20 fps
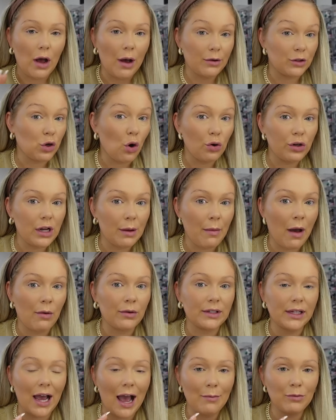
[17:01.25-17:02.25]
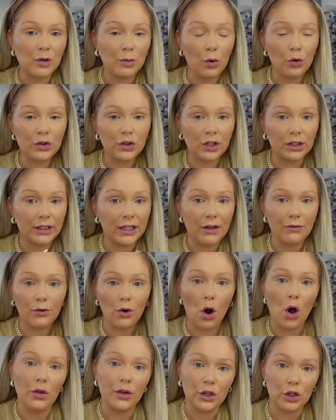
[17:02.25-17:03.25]
I told him, I was like, I'm supposed to leave for
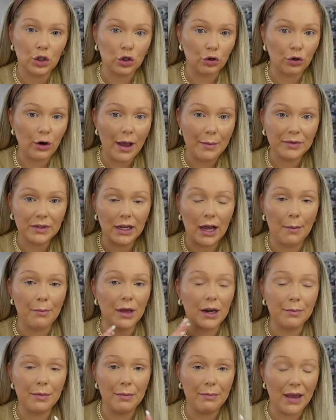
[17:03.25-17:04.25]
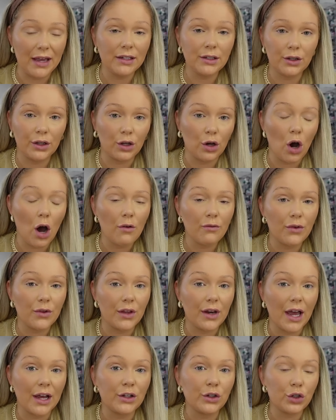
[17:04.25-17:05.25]
all these trips. Like I'm gonna be basically gone for the
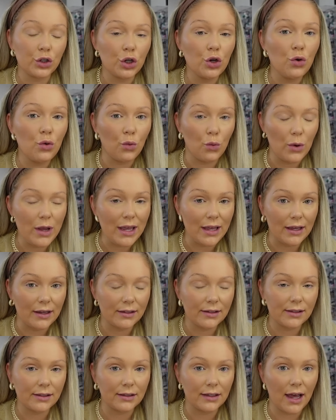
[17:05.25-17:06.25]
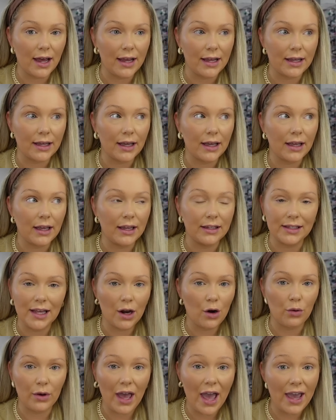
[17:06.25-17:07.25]
next 2 weeks. Like, is that
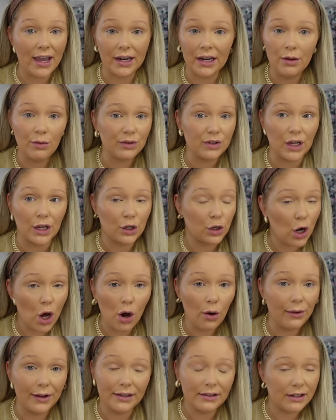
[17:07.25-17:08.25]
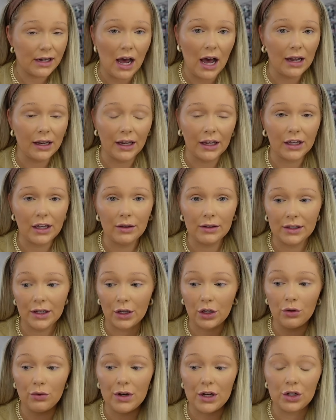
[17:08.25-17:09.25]
okay? And he was like, no, it's not. Like, he's
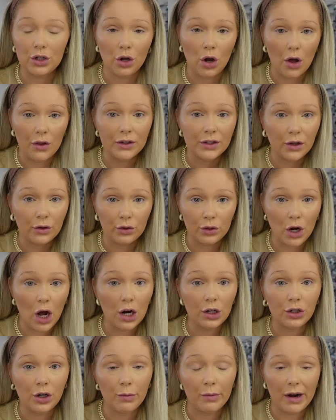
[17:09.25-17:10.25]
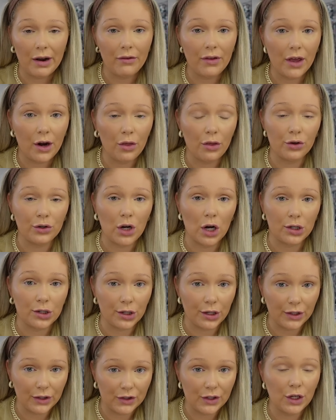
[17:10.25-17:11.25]
like, you need to call this other doctor. And whenever that other doctor
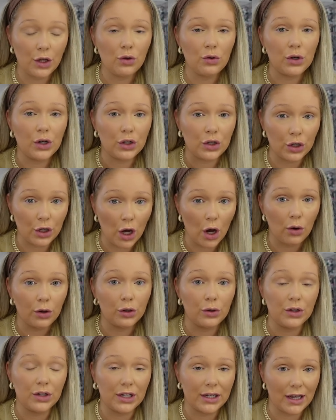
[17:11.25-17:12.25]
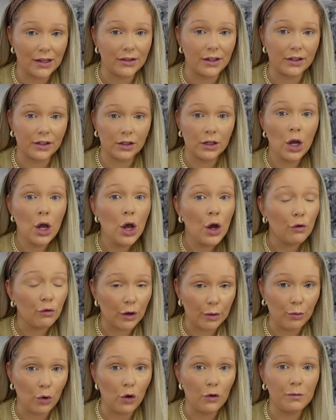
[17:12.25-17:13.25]
can see you, you need to go and you need to get this
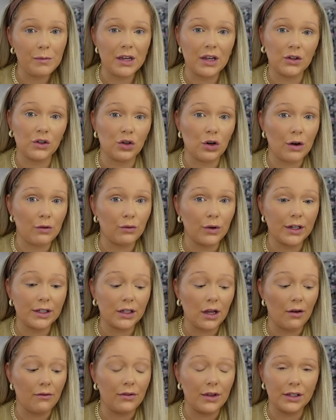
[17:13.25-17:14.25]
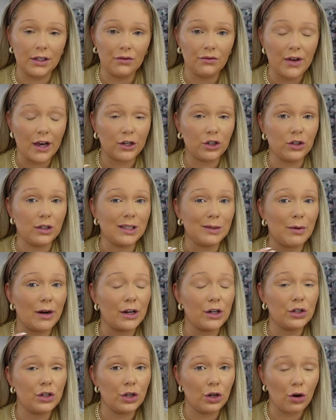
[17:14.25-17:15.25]
removed because you're at risk of this infection
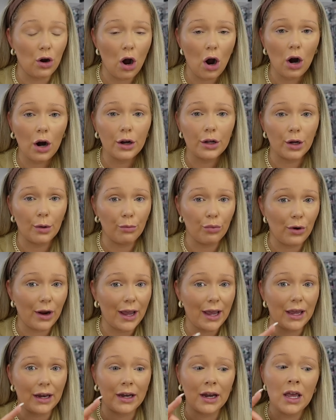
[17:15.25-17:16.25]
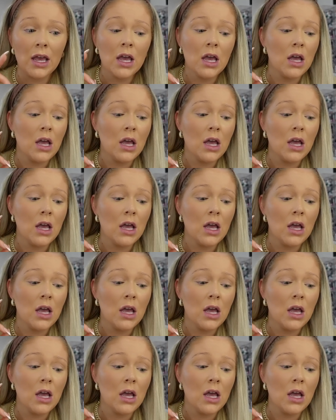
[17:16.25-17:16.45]
spreading to your heart, your brain,